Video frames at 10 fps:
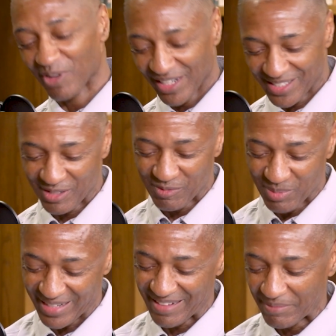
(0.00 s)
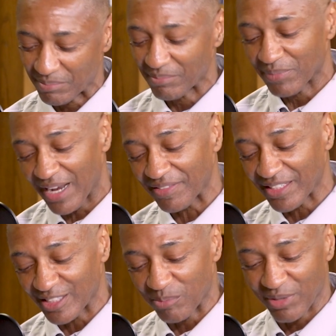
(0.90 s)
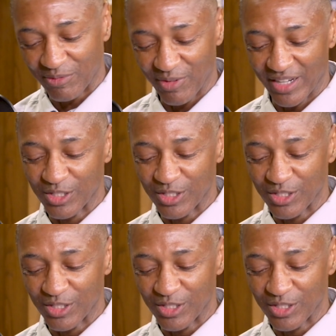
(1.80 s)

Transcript: relative, but but I think they're pretty fun.